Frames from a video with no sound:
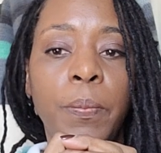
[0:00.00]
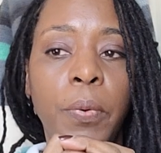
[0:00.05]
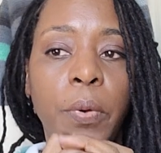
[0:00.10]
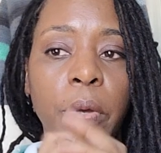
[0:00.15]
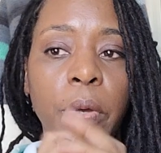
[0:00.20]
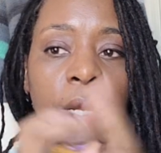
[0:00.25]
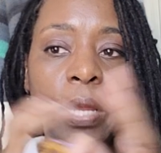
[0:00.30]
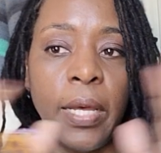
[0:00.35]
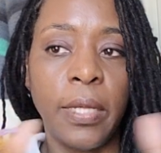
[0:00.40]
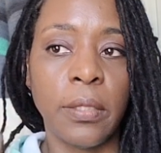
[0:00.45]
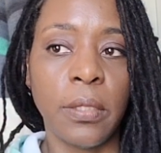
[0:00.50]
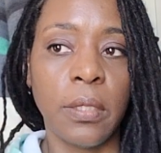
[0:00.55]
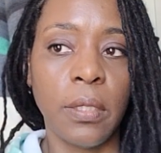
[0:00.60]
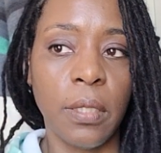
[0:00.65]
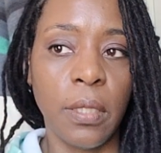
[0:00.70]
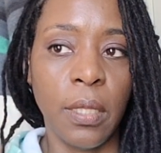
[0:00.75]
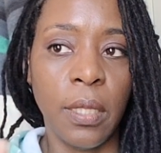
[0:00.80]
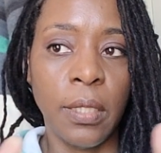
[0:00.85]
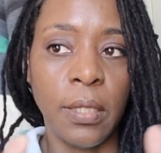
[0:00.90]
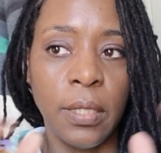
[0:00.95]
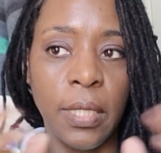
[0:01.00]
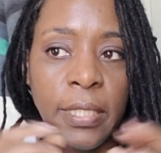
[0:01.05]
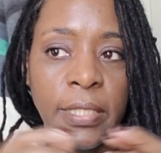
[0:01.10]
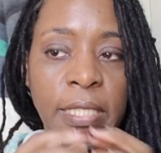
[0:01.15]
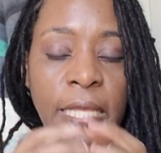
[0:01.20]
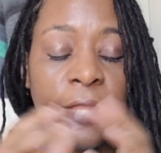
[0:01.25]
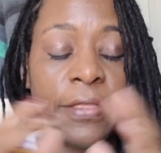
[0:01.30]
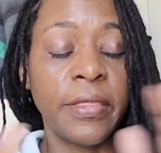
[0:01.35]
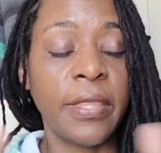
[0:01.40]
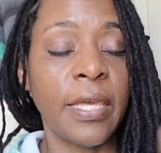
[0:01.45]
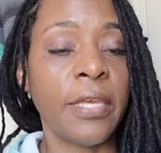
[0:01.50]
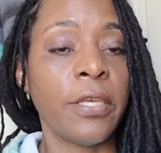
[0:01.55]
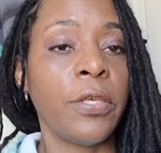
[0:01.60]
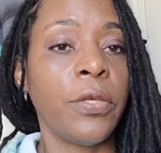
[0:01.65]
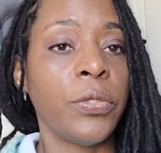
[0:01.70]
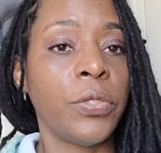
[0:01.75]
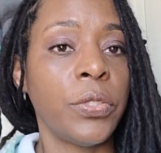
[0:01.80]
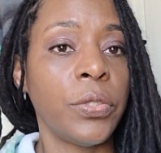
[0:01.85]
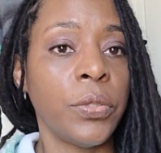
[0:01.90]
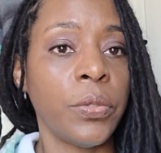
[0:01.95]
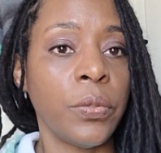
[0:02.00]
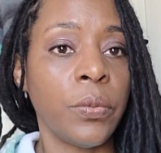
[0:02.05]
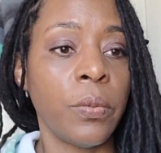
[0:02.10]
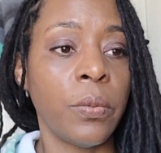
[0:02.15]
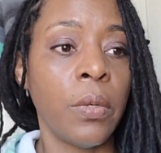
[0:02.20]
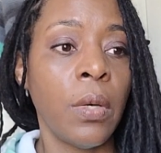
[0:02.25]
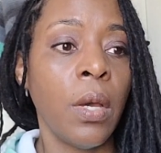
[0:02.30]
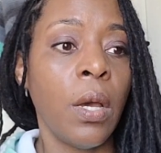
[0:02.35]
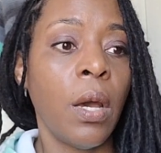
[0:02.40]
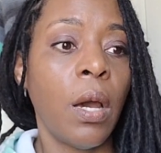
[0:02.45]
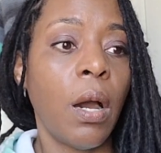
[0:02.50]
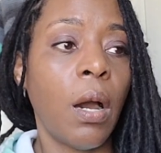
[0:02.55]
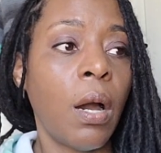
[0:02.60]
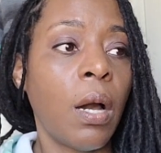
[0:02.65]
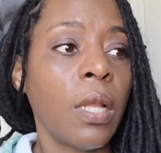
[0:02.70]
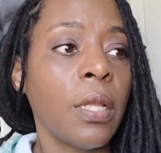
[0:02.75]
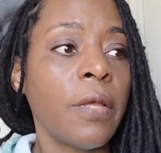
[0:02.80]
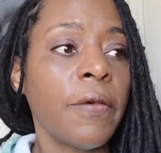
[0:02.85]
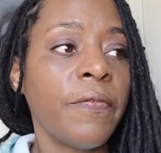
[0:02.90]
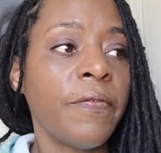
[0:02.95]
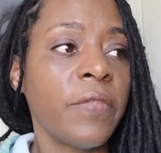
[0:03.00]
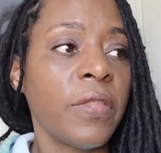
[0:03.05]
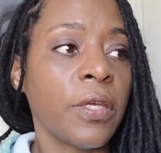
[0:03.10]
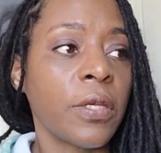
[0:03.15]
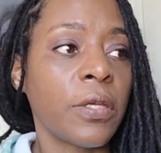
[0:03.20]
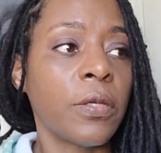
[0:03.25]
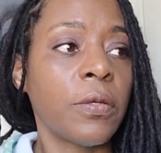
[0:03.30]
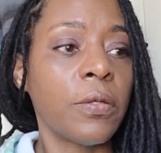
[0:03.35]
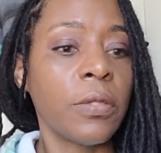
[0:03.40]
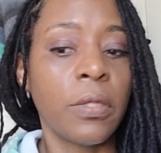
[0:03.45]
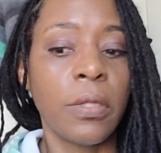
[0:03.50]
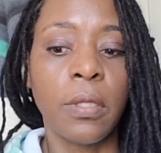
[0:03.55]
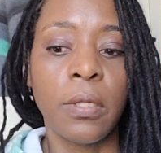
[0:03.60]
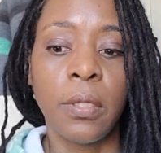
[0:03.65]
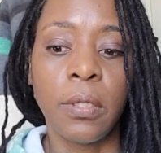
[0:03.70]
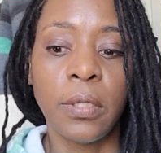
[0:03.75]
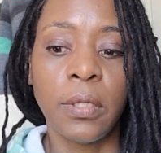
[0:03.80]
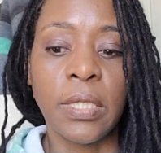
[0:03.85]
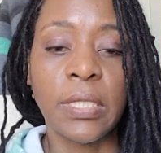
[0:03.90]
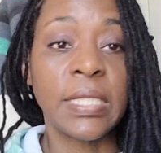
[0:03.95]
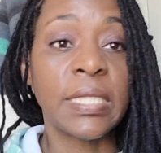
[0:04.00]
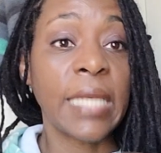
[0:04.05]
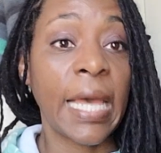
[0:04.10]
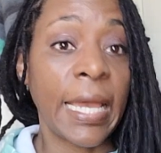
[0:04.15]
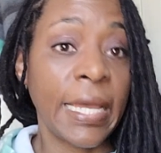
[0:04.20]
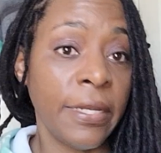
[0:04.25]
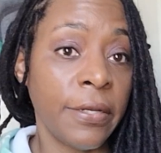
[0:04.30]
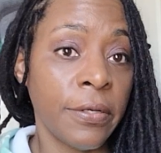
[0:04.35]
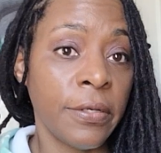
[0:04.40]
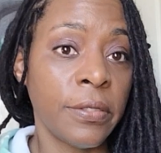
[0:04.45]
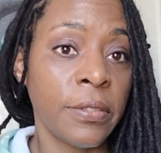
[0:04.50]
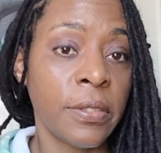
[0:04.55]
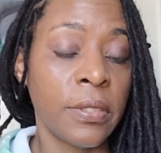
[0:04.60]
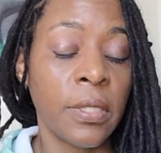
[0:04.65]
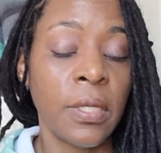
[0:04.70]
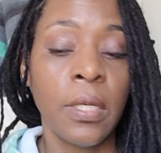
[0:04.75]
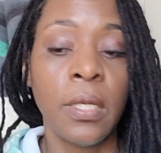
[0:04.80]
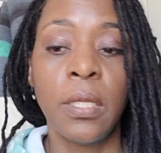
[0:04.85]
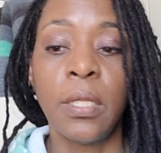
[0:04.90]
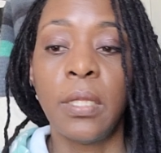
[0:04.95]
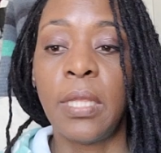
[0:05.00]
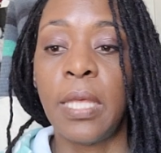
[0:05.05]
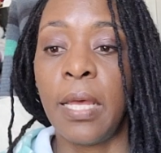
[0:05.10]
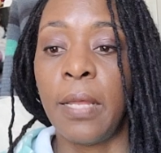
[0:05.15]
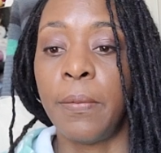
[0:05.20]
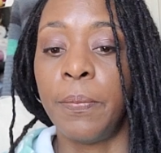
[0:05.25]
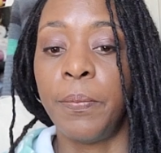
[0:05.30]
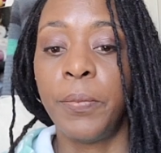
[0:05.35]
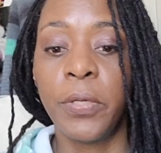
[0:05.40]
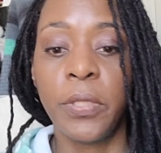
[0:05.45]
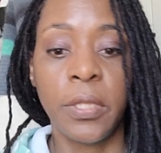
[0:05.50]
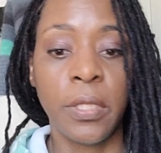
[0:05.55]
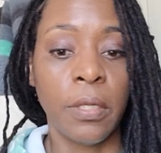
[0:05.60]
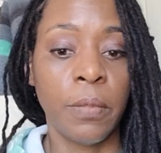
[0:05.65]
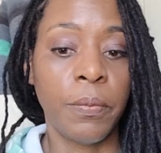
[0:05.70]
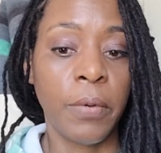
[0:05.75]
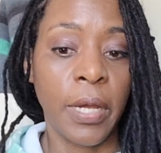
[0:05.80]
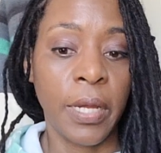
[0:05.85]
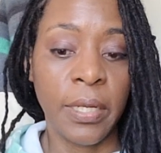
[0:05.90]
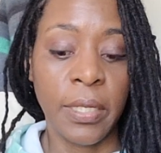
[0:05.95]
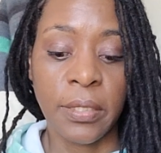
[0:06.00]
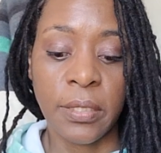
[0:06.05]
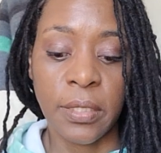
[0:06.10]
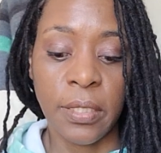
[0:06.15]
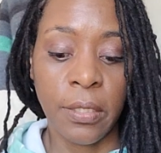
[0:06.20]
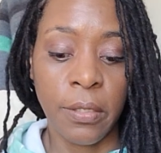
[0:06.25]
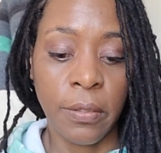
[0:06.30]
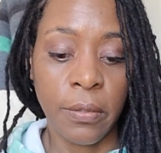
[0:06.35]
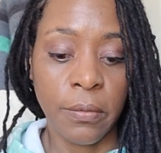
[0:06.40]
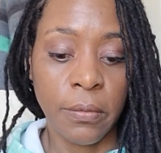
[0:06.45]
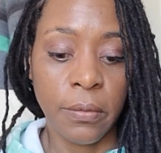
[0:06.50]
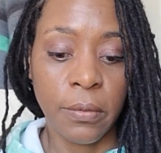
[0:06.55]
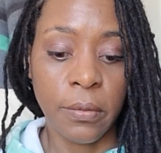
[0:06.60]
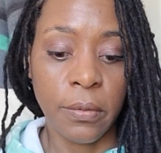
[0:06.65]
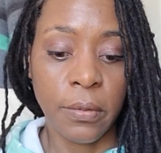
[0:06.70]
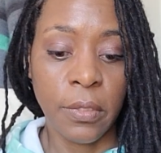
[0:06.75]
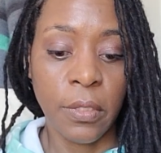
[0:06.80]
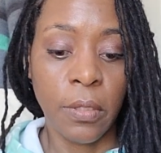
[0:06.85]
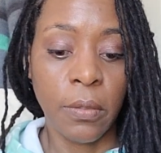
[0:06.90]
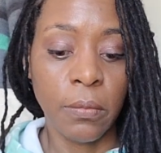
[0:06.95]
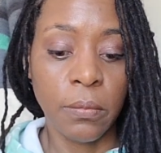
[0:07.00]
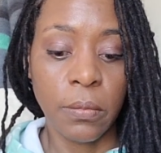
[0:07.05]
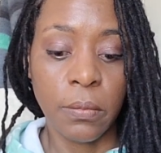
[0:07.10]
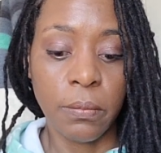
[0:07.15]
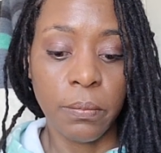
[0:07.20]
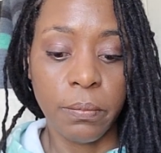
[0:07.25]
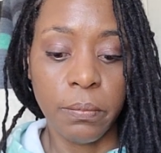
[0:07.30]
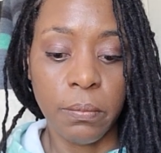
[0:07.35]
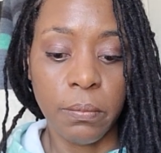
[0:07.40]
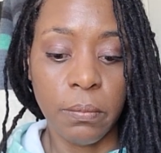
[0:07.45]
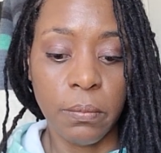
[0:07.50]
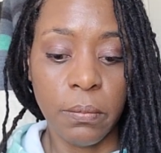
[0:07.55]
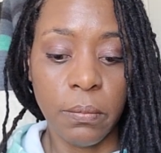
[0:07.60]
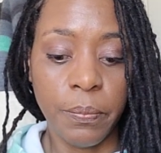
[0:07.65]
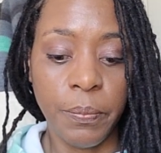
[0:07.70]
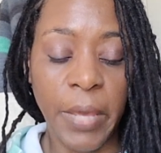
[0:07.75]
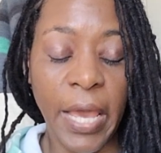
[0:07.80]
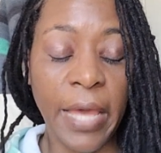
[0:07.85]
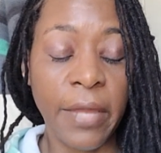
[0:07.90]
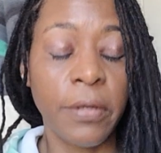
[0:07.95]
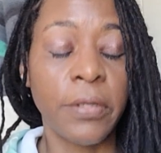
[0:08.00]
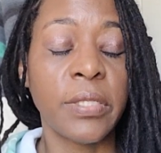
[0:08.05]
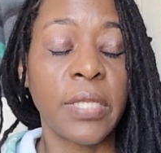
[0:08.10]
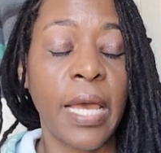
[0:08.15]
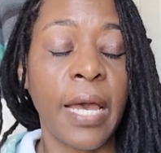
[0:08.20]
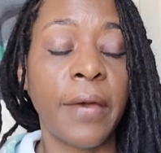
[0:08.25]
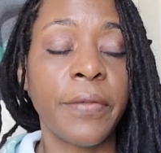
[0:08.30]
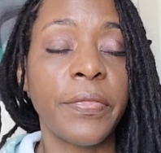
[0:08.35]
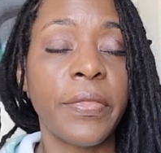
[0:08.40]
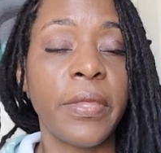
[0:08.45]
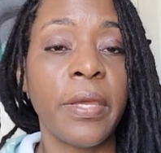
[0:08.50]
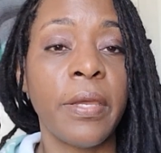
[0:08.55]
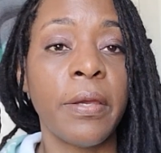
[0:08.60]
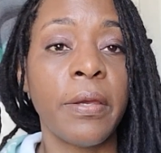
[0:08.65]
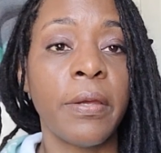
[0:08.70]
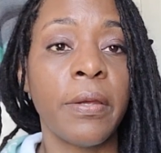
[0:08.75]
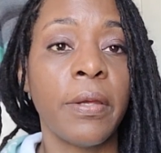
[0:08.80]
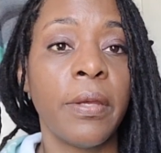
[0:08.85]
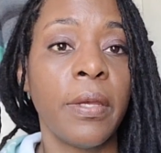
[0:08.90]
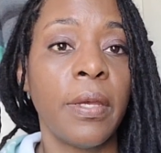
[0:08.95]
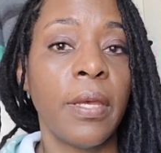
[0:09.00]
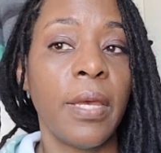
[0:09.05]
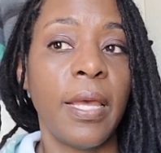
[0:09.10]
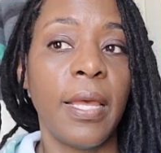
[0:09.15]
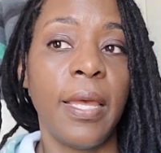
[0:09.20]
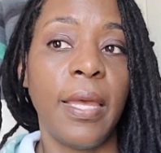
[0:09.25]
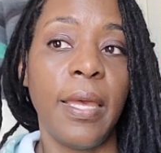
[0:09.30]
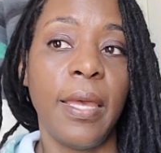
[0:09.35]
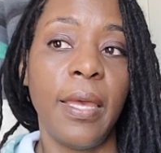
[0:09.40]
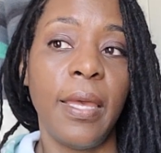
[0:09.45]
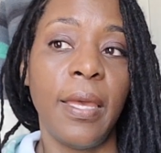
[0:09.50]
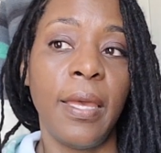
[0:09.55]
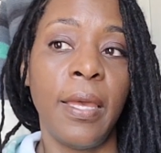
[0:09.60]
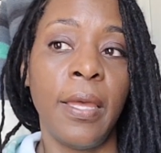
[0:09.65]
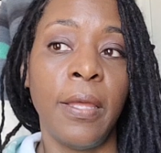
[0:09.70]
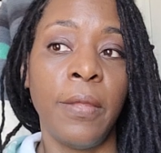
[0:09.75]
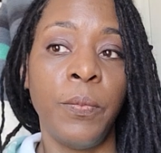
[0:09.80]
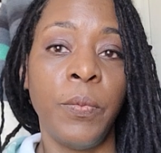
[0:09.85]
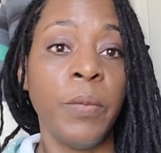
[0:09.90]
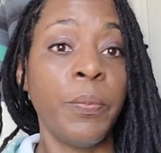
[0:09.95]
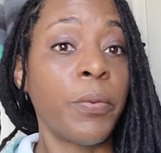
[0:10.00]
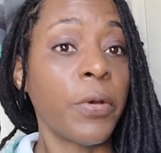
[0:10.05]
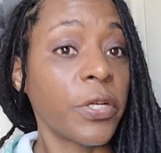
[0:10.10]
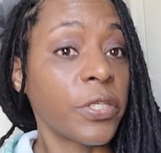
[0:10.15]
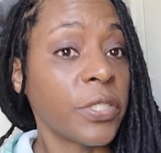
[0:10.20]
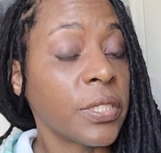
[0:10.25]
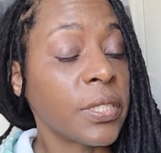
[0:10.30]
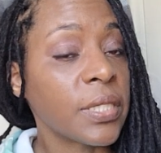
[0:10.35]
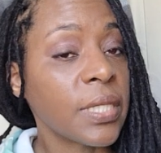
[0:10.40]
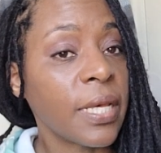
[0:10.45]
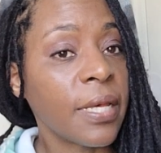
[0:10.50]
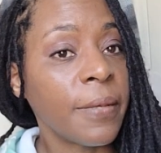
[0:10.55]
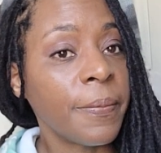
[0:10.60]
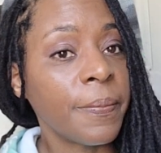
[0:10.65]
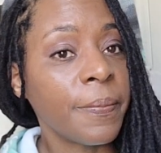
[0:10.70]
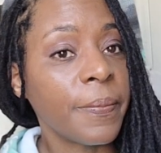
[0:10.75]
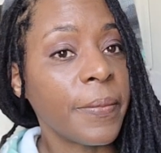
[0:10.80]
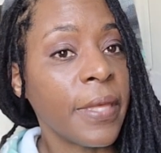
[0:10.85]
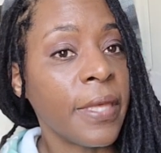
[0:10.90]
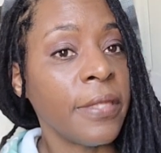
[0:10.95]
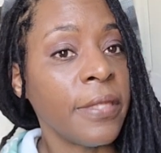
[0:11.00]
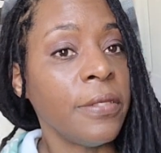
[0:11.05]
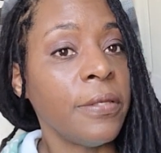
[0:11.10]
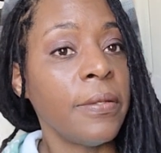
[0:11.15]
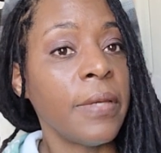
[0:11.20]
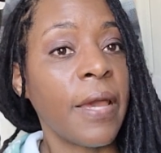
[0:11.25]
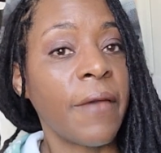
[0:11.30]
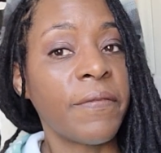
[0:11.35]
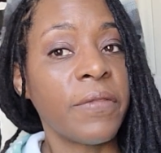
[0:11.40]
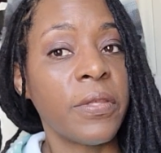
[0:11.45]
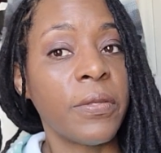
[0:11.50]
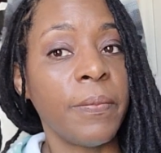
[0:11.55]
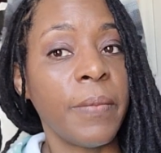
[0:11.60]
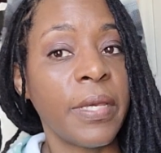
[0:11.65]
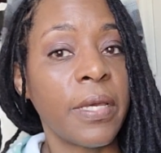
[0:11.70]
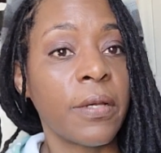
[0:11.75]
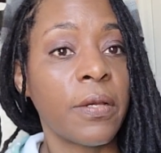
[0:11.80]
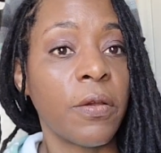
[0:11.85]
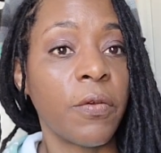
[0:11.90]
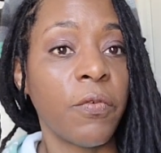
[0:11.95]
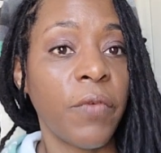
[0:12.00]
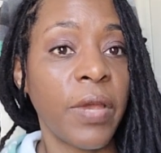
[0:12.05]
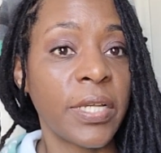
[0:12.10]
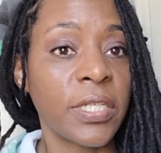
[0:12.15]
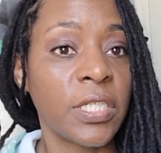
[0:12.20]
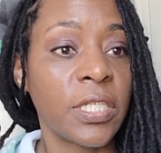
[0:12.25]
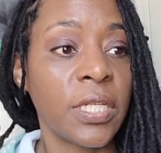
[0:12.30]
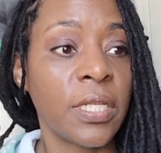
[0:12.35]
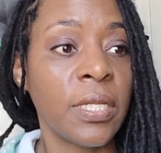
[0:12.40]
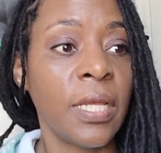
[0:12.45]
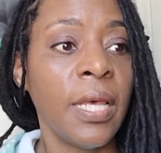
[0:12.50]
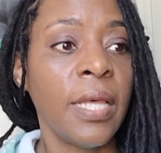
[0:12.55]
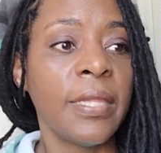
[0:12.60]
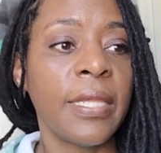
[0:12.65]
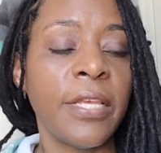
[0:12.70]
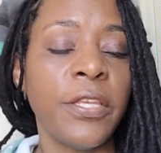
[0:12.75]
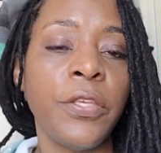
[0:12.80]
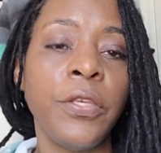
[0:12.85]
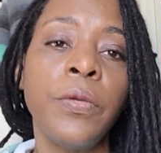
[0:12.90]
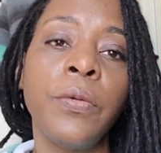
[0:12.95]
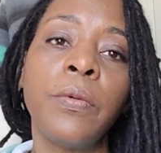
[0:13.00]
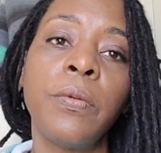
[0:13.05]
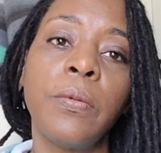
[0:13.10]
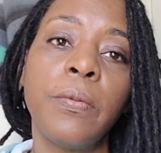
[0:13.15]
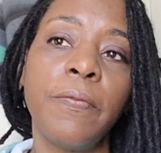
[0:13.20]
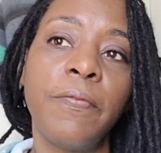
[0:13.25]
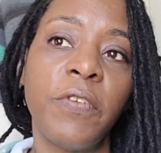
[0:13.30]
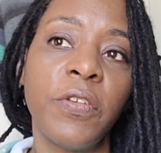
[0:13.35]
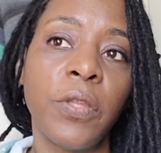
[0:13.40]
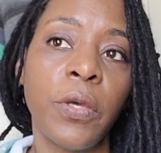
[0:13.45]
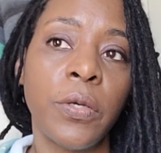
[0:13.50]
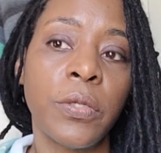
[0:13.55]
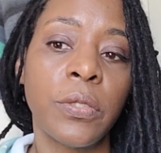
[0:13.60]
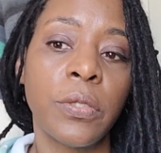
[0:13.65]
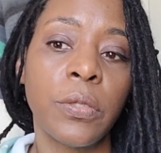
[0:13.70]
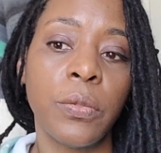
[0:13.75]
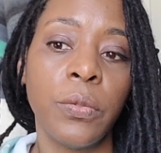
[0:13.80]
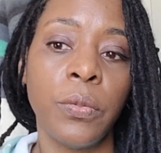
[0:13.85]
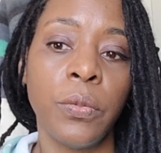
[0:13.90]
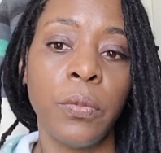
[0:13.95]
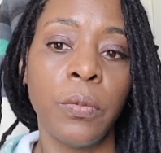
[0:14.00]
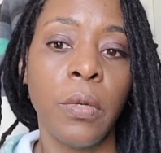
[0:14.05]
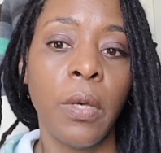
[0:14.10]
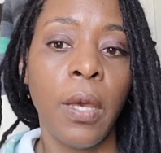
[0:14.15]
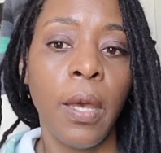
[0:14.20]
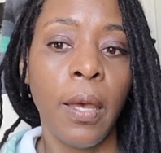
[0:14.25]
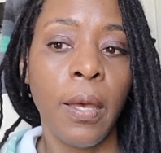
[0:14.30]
point out and say thank you to all of the designers that put their product, their patterns out there, and we purchase them, and you have to make a correction that you, for those who,